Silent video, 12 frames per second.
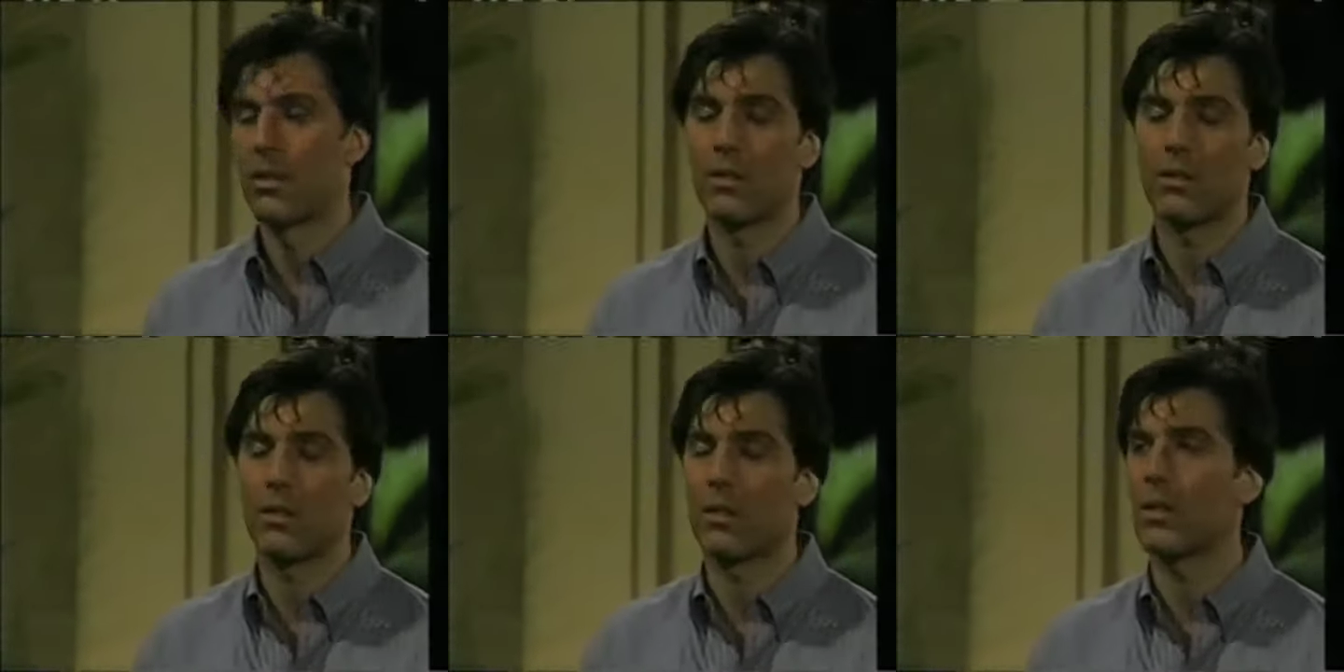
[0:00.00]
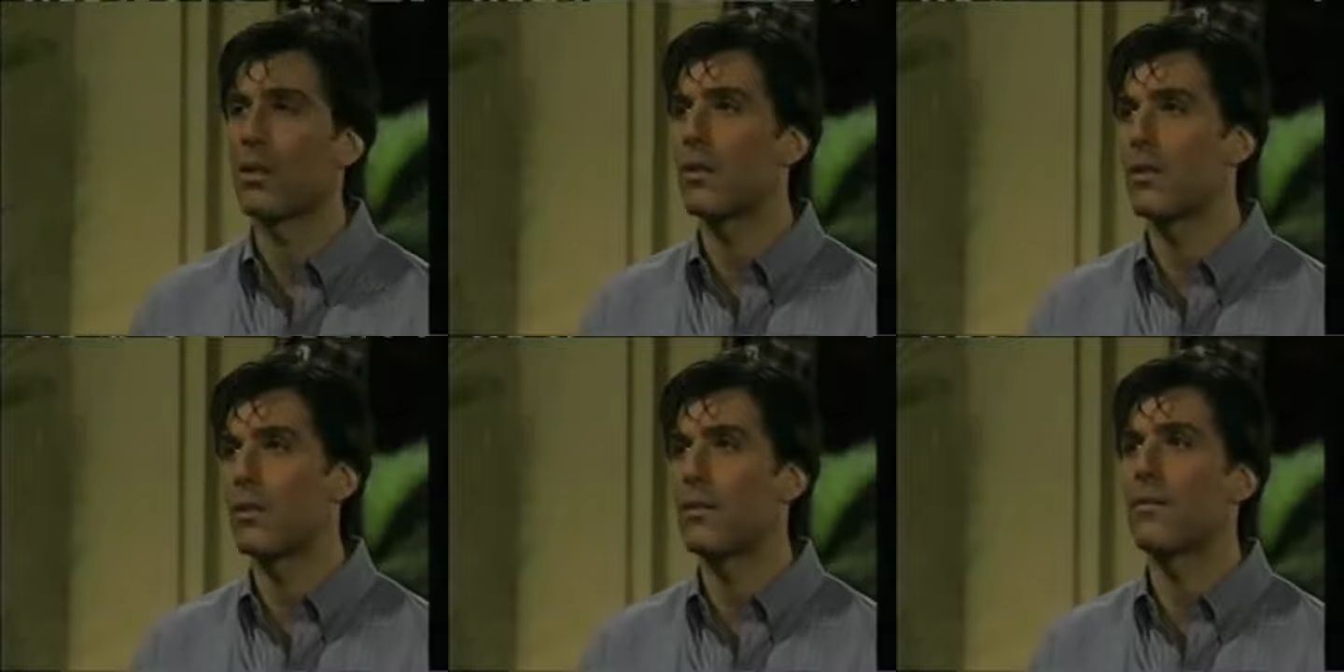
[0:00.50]
Look,
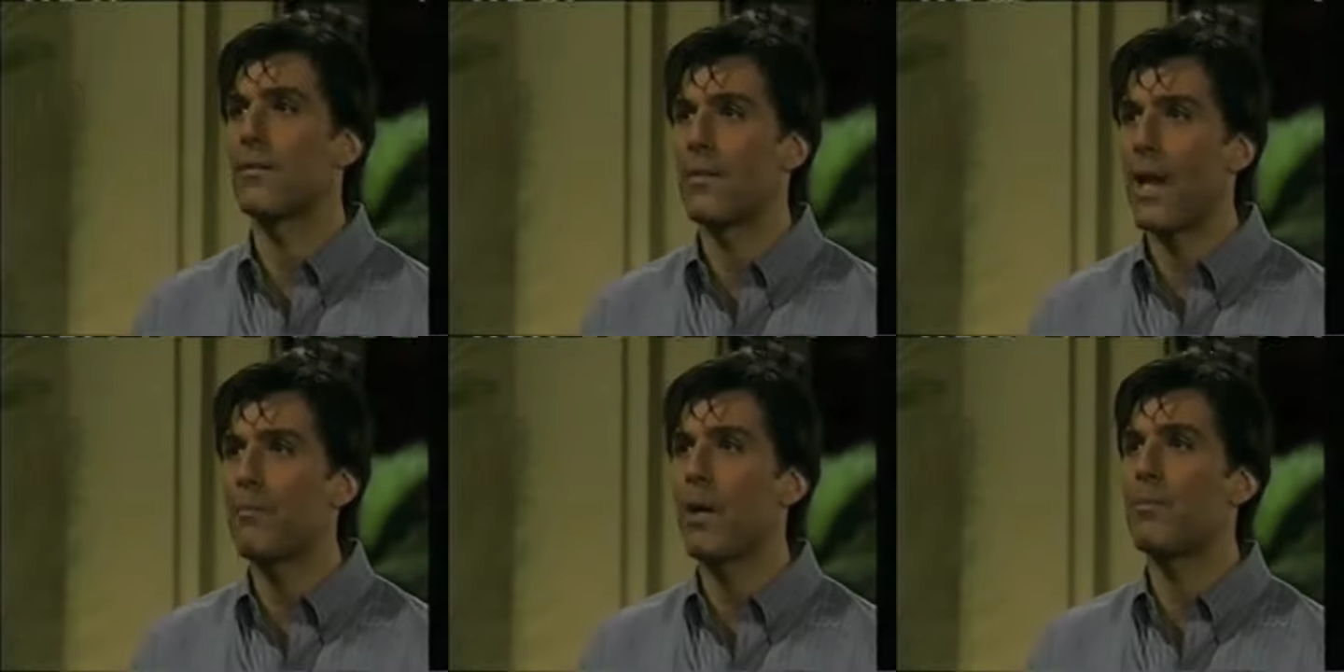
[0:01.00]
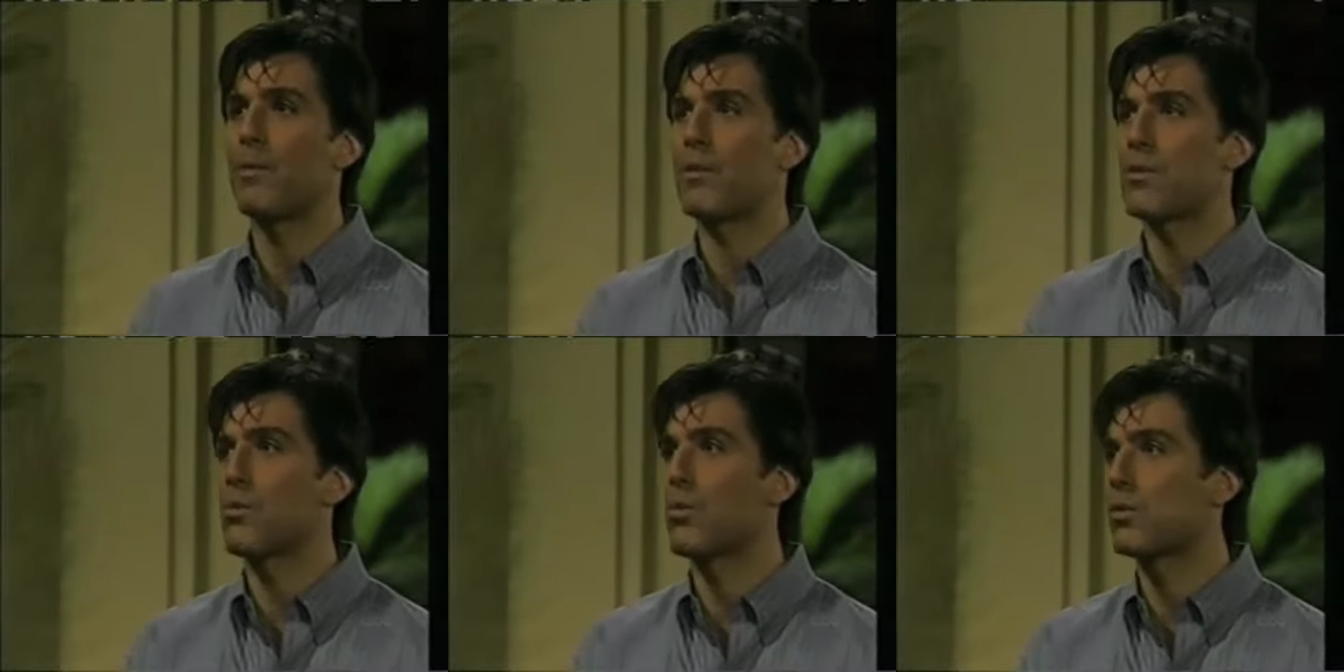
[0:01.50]
that might be the
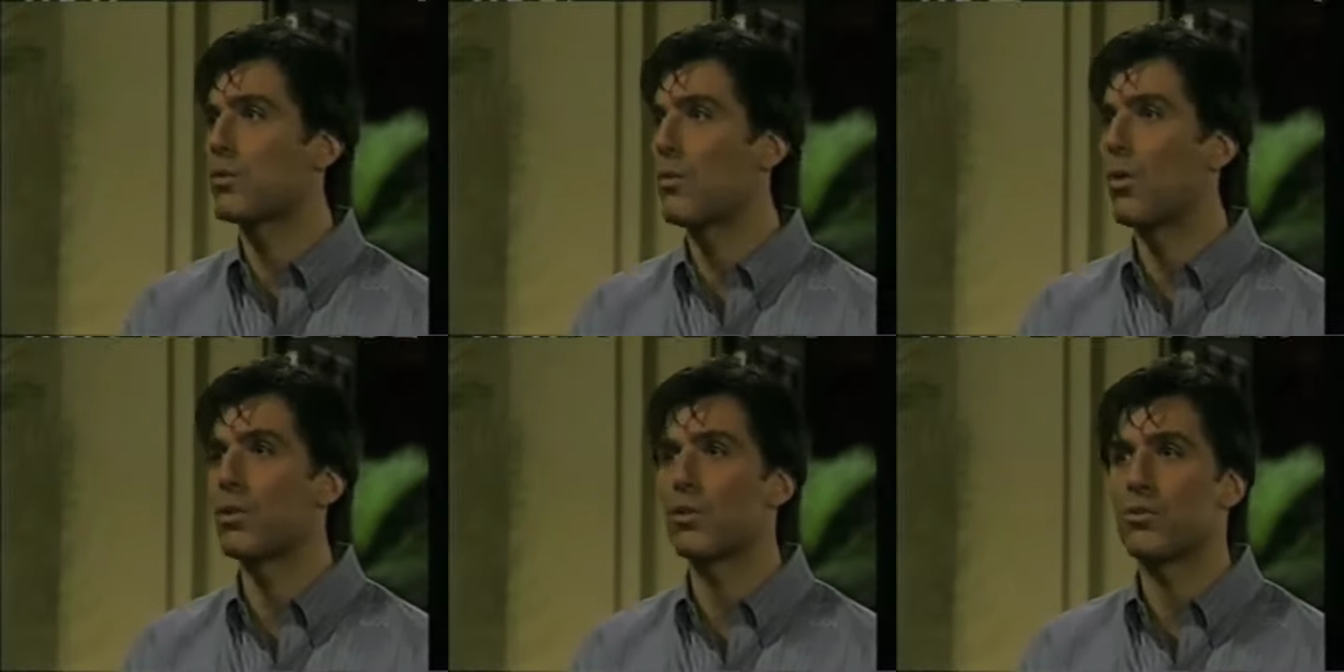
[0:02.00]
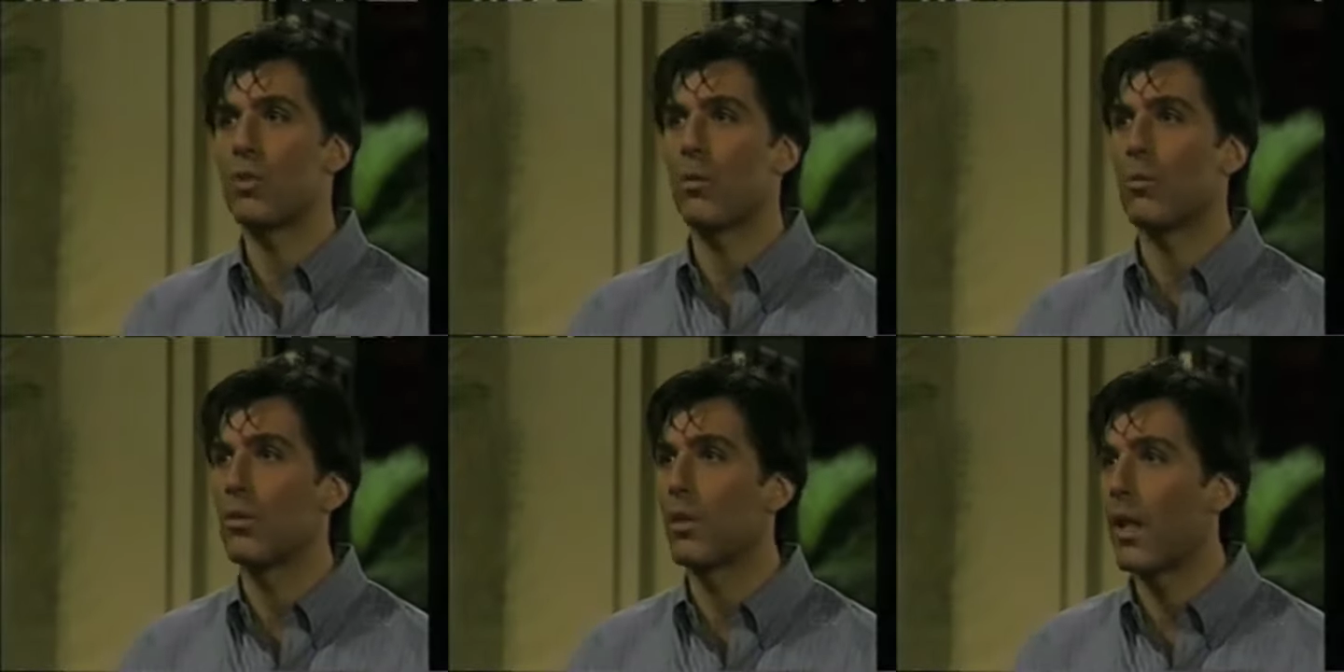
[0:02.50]
source of all this
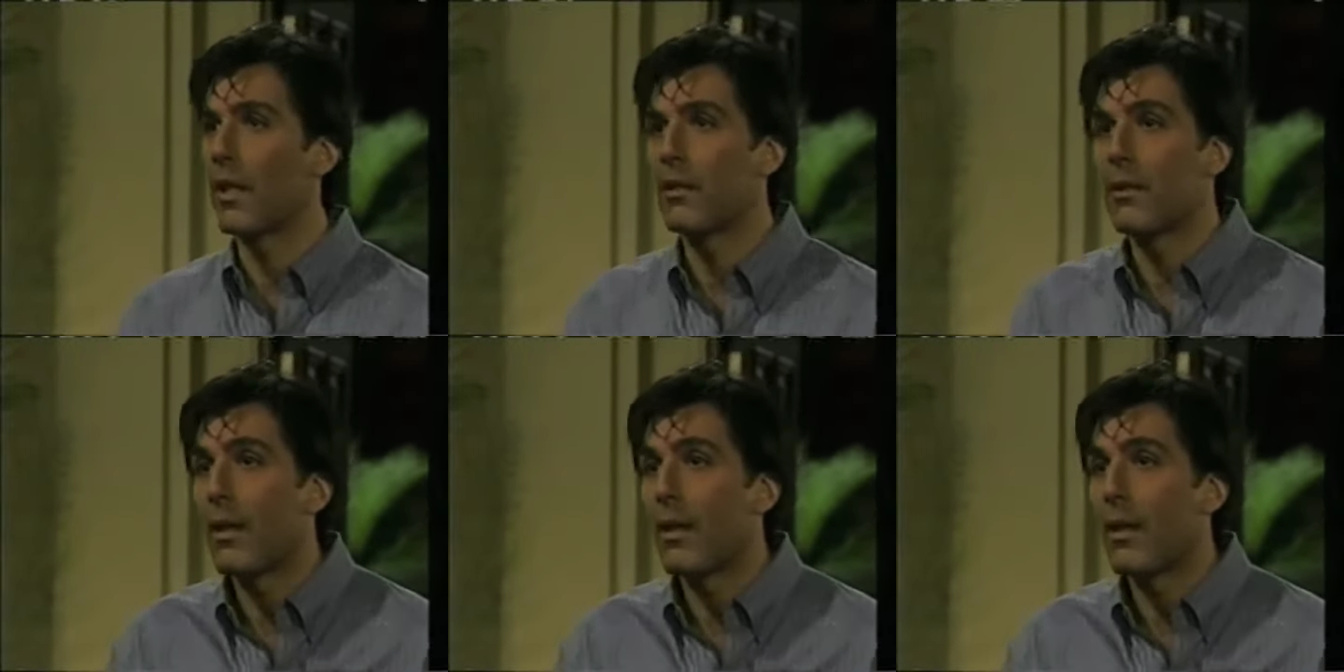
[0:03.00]
trouble, and...